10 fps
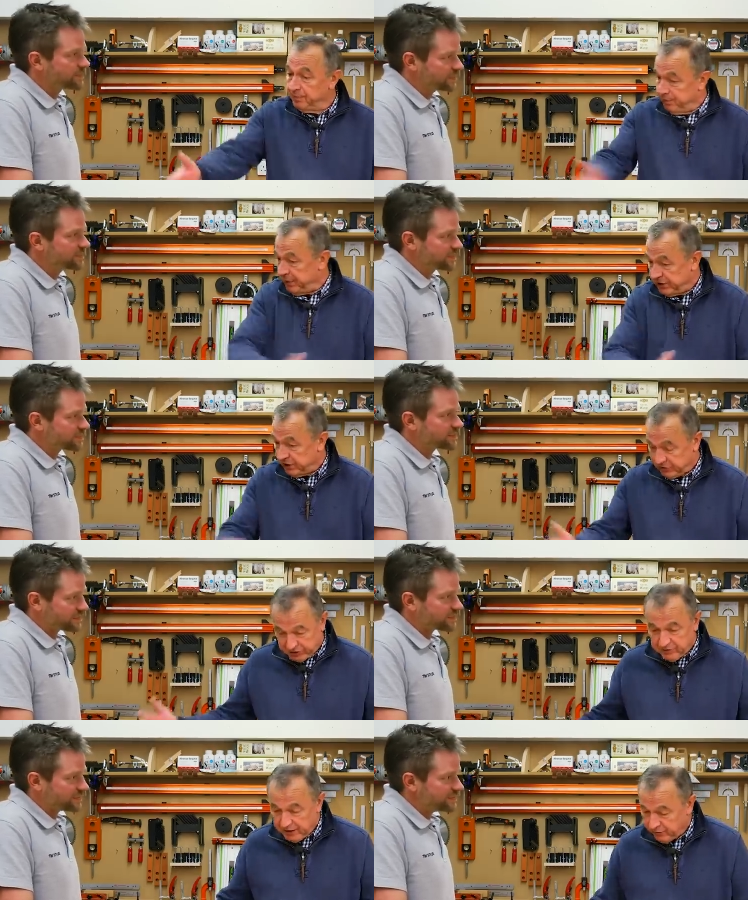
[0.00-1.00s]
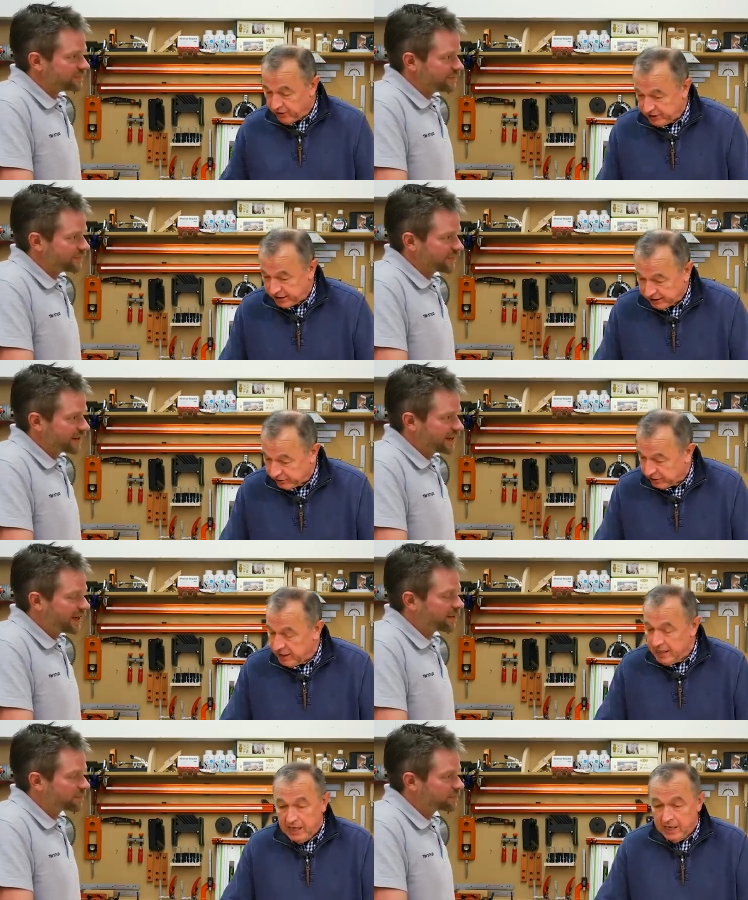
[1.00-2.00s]
Speaker 1: pieces at right angles.
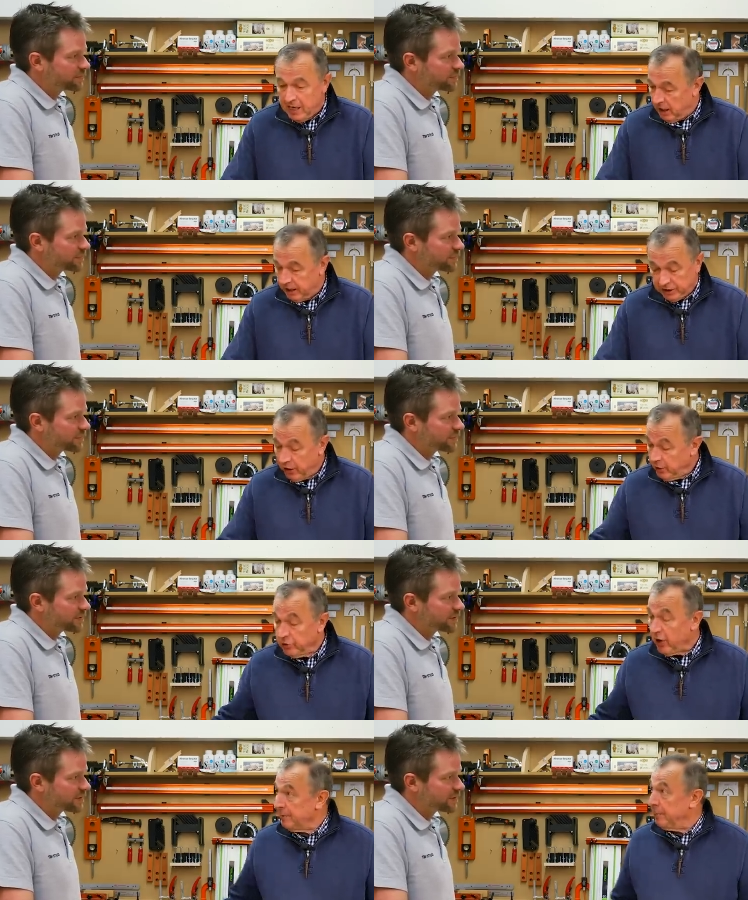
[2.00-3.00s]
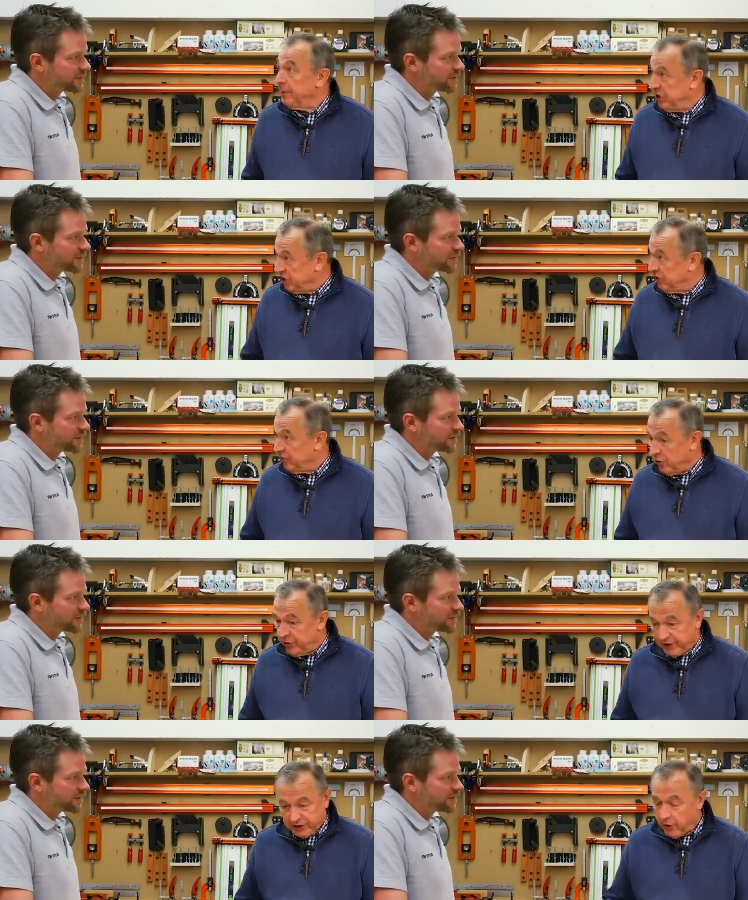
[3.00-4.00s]
Yeah. Uh, go and grab a piece of the
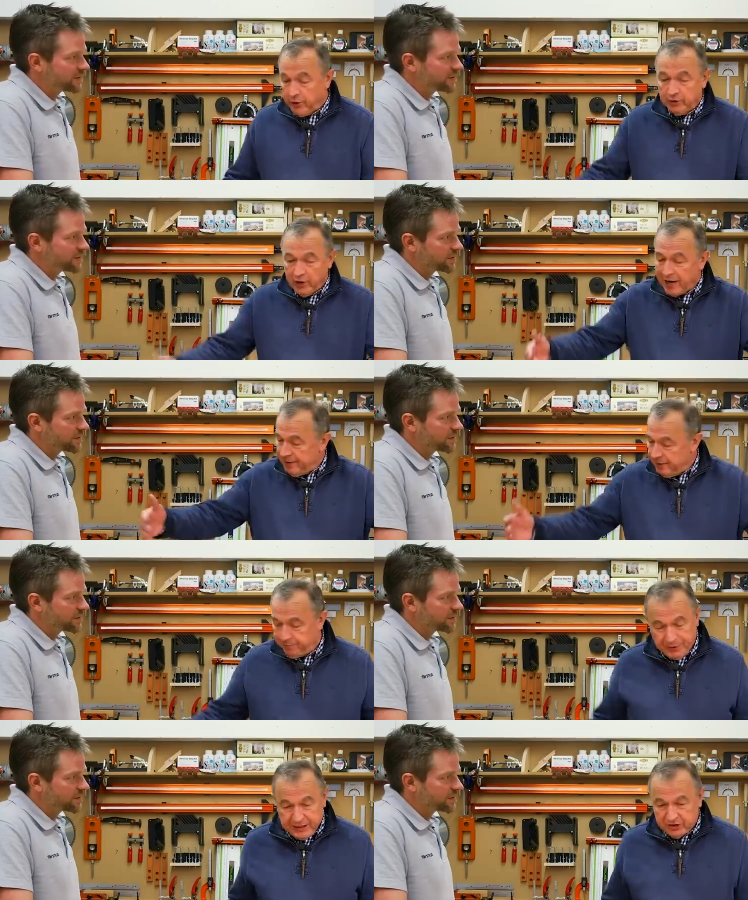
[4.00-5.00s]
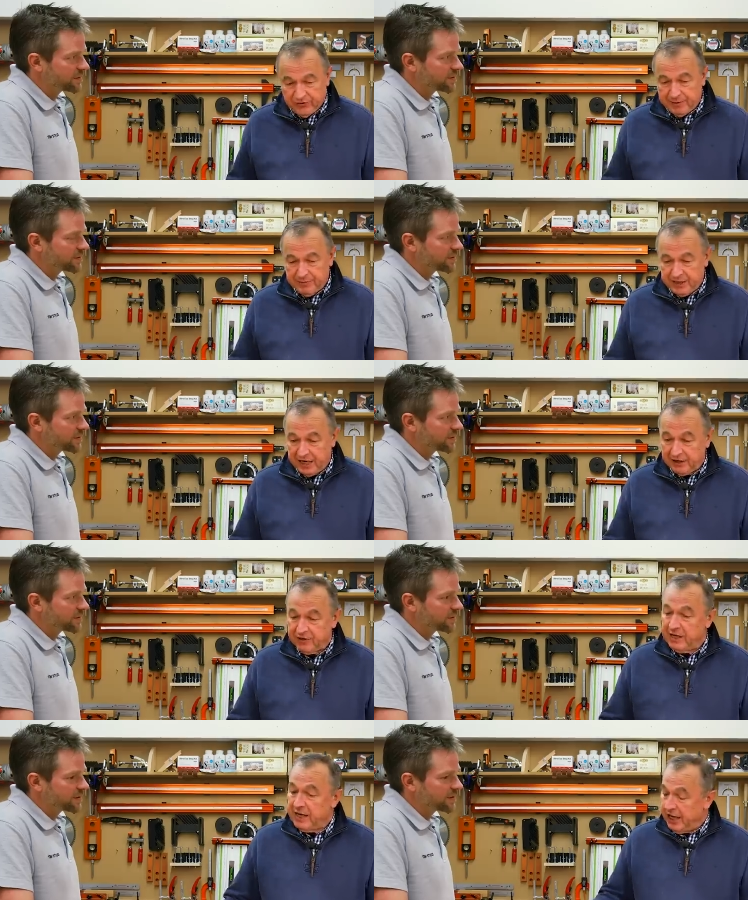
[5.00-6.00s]
flooring. Go and grab a piece of M D F,
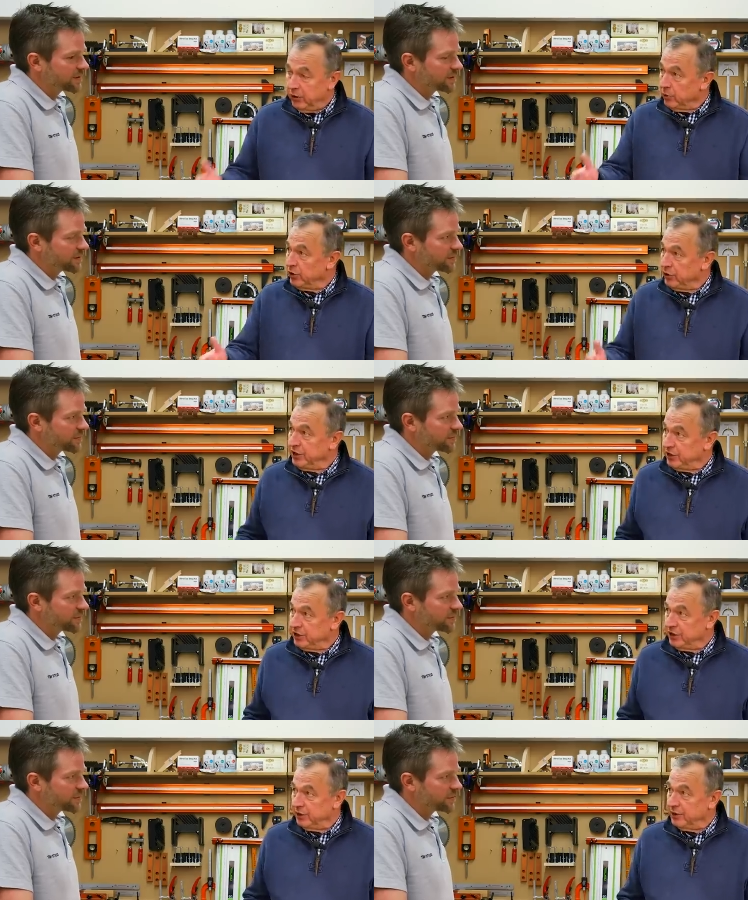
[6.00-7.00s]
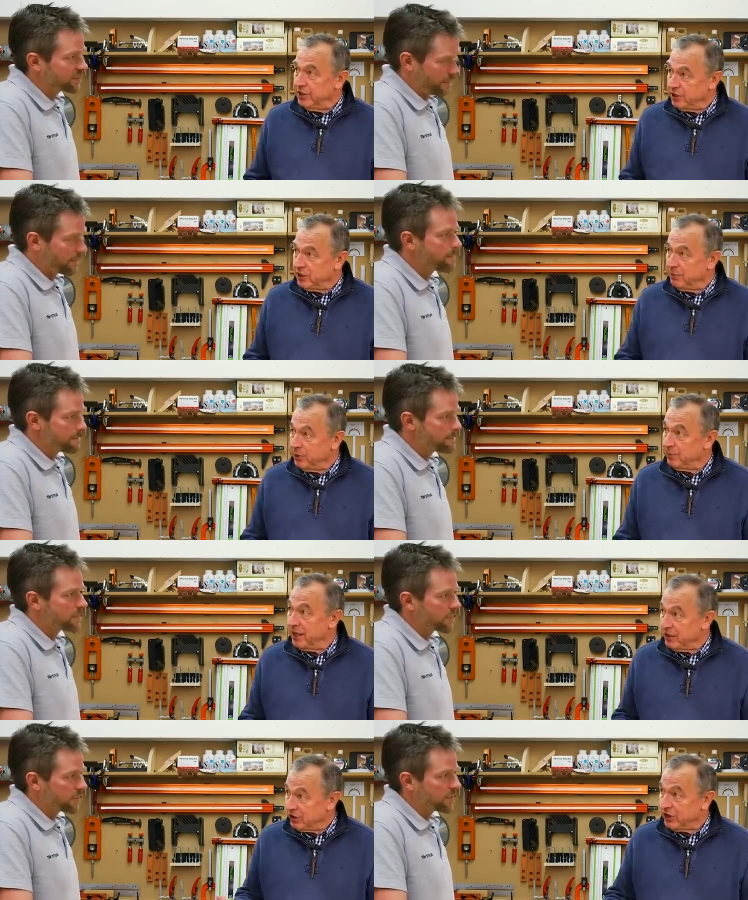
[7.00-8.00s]
and all you need to do is to put
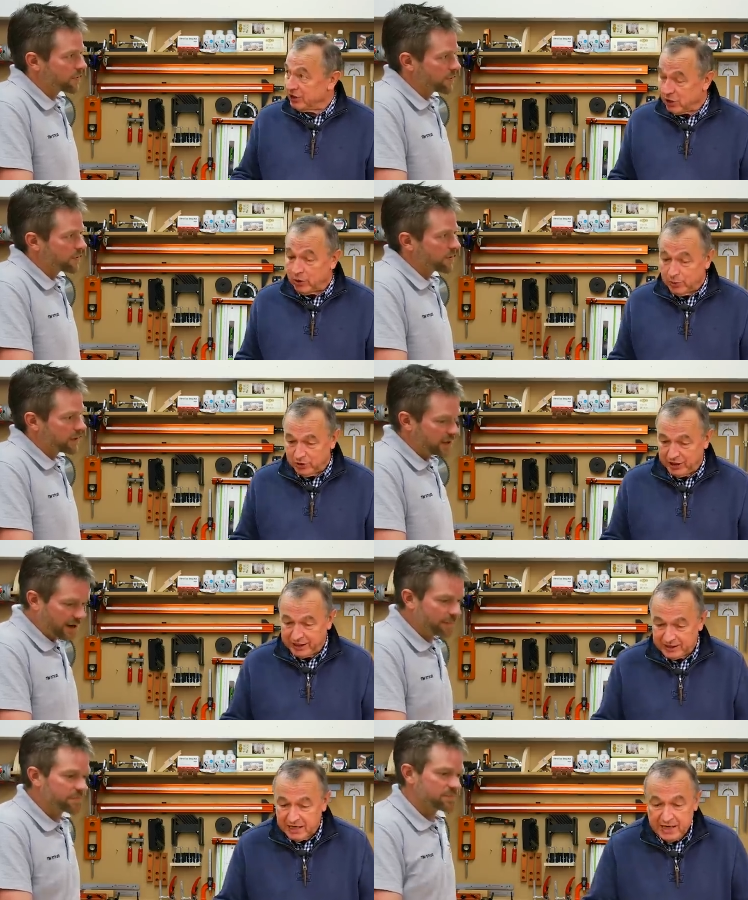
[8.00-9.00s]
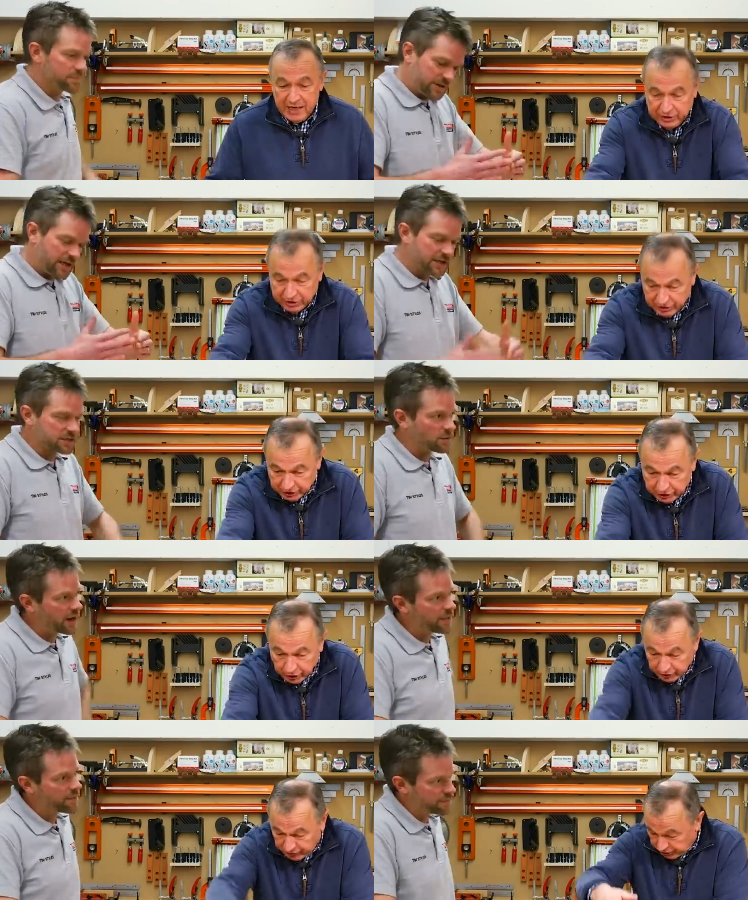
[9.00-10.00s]
about six holes in yeah. it. Yeah. Dead square.
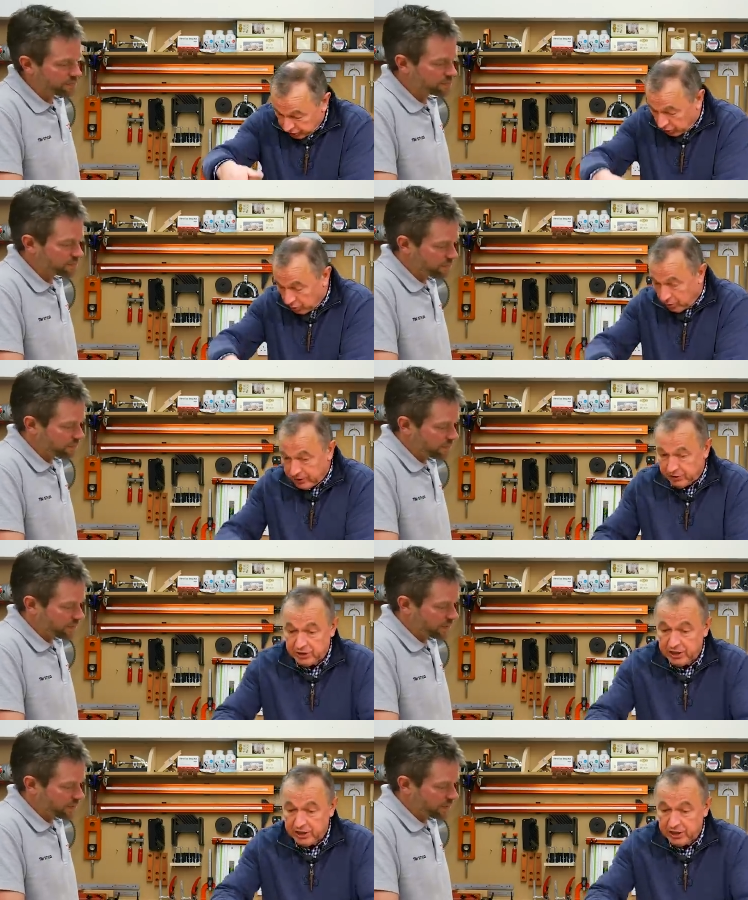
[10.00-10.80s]
Two for the tall ones,